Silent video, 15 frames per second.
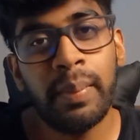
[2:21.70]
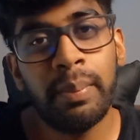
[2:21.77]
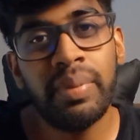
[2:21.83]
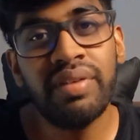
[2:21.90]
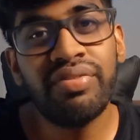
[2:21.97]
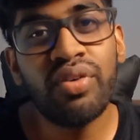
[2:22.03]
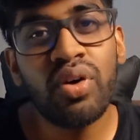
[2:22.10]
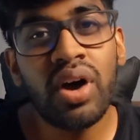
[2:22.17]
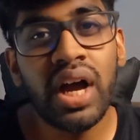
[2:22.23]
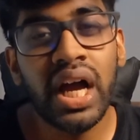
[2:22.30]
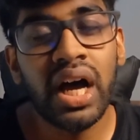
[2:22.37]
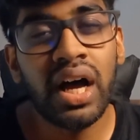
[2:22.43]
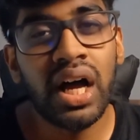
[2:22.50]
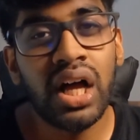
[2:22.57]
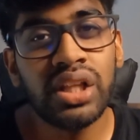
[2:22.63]
Before I
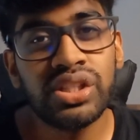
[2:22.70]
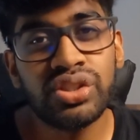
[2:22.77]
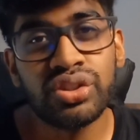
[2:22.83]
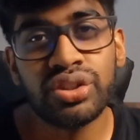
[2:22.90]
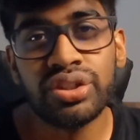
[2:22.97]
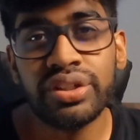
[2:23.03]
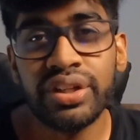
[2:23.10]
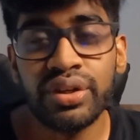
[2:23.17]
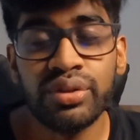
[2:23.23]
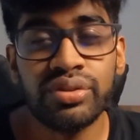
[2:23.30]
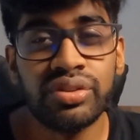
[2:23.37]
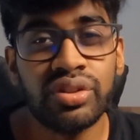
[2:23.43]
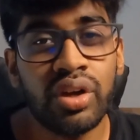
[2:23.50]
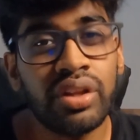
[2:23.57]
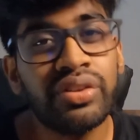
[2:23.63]
answer those
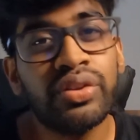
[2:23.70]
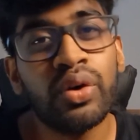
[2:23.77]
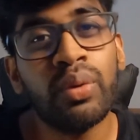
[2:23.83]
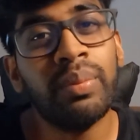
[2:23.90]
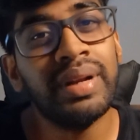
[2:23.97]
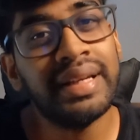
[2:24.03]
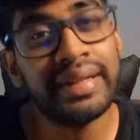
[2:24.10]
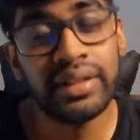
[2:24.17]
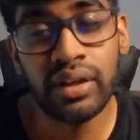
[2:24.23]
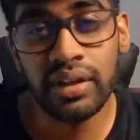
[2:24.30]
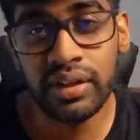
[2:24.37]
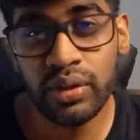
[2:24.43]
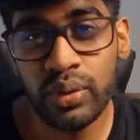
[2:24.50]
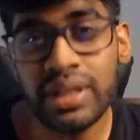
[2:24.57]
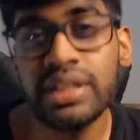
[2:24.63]
not so $1,000,000
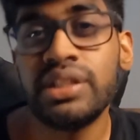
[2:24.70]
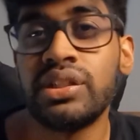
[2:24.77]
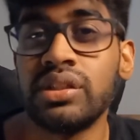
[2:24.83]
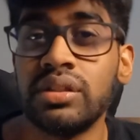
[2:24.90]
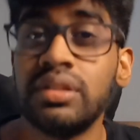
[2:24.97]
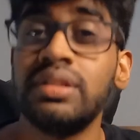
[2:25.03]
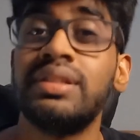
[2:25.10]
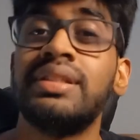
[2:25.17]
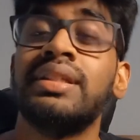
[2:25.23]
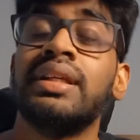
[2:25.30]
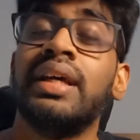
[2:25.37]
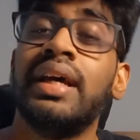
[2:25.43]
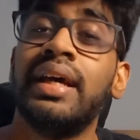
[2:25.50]
questions,